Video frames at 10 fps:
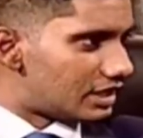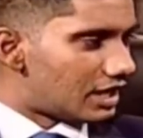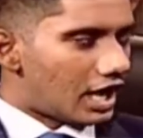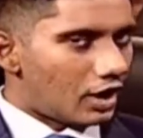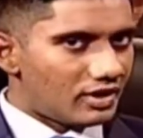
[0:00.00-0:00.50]

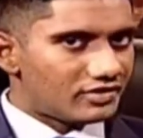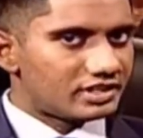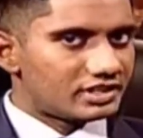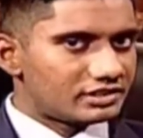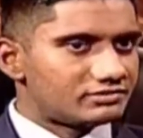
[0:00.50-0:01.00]

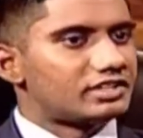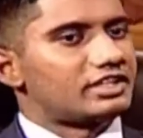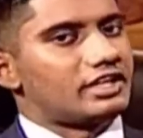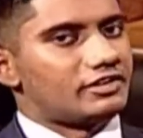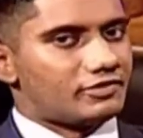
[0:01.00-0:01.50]
However,
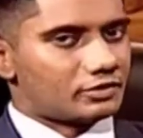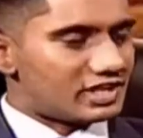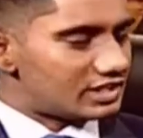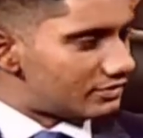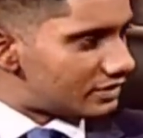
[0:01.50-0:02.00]
if a
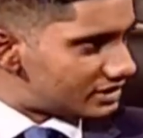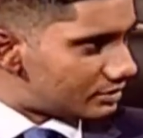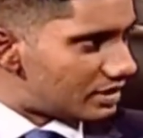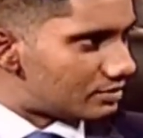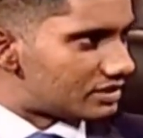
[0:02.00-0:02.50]
twenty-first
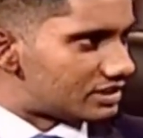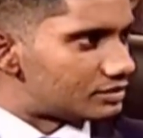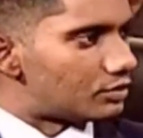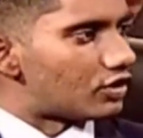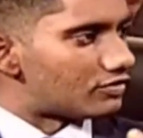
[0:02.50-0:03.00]
Amendment is
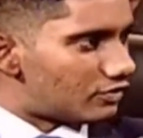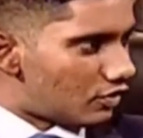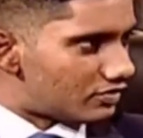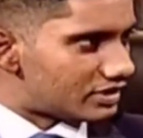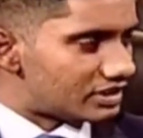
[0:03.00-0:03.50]
brought
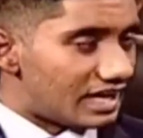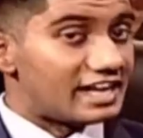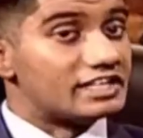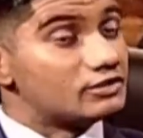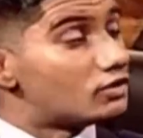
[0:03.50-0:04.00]
forward
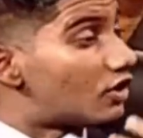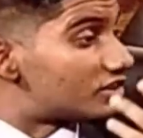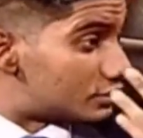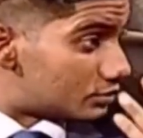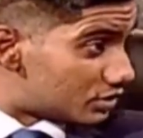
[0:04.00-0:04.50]
and a new
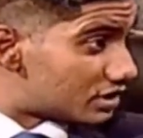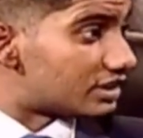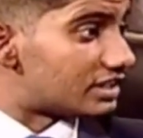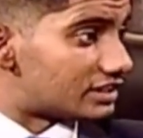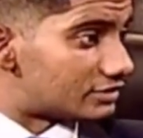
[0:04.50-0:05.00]

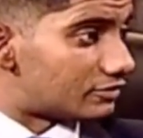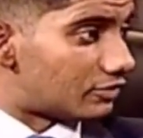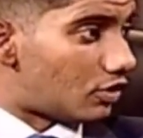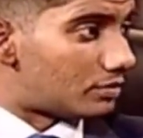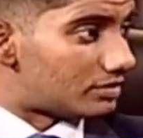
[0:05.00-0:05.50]
constitution is
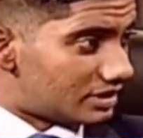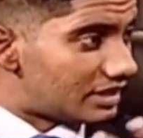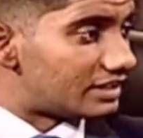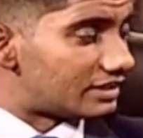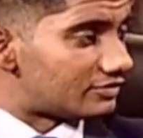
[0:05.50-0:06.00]
formed
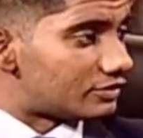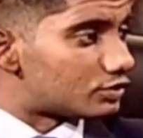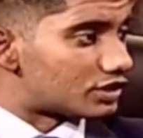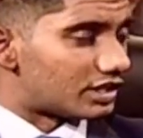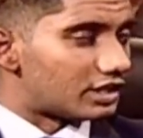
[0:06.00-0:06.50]
in the
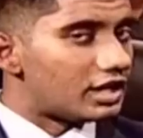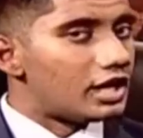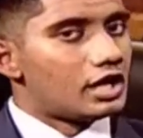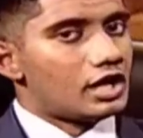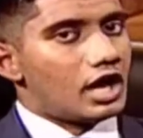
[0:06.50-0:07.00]
future,
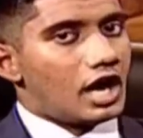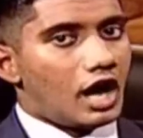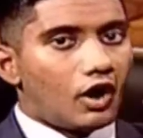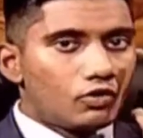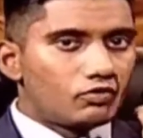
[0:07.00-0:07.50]

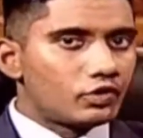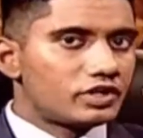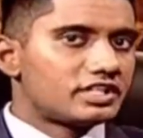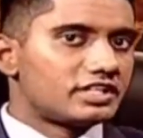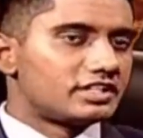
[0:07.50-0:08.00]
how
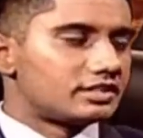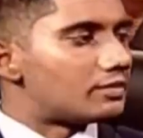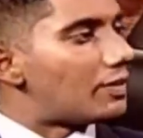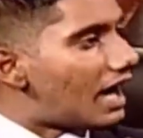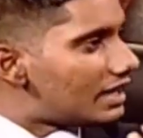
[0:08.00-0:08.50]
would
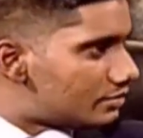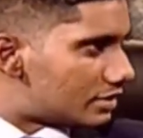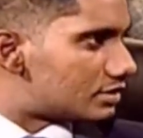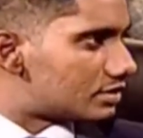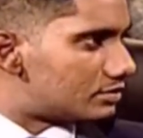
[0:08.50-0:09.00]
the
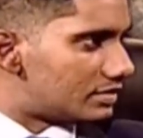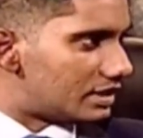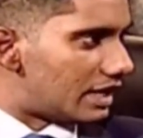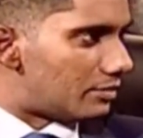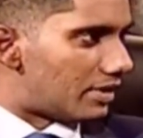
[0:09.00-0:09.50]
parliament
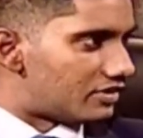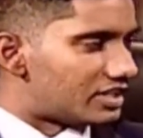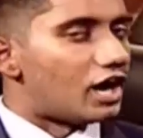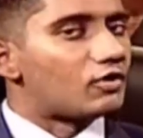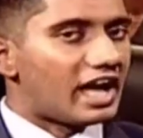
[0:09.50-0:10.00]
be
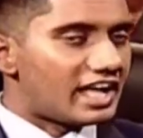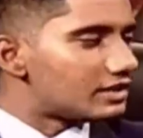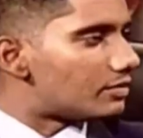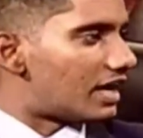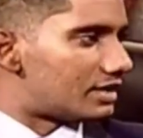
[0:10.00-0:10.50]
empowered? How can
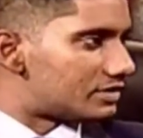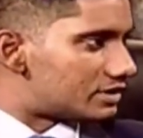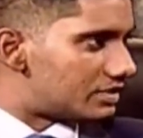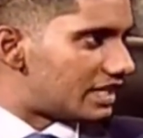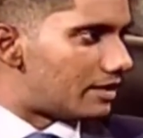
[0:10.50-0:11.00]
the
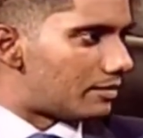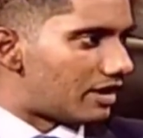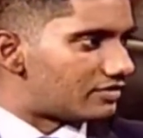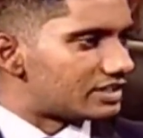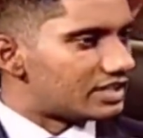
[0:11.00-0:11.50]
parliament be
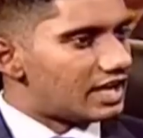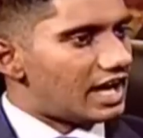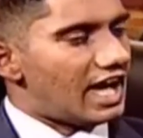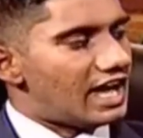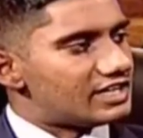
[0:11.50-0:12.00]
empowered
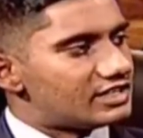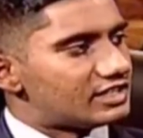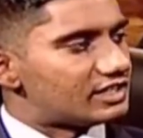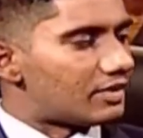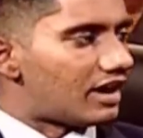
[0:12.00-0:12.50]
and
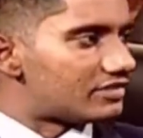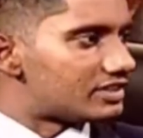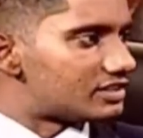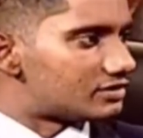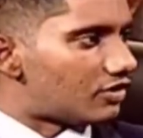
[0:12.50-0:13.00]
the
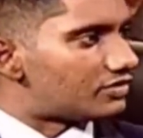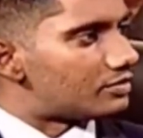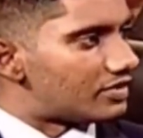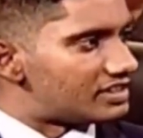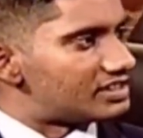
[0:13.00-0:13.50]
powers of the
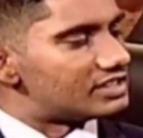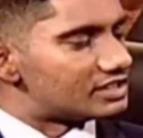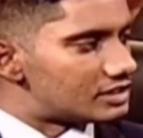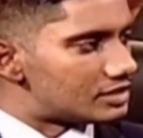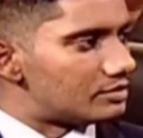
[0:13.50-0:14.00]

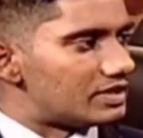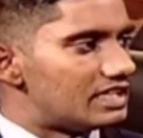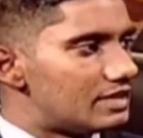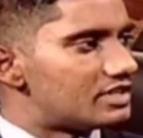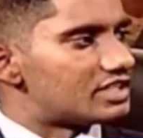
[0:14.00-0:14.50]
president be
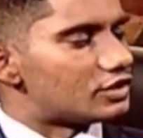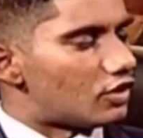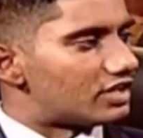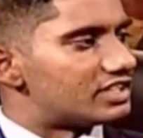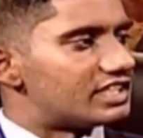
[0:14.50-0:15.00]
limited
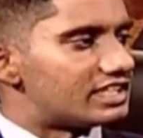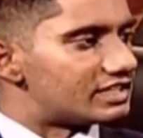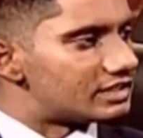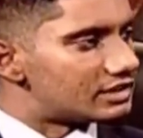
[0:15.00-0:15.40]
or curtailed?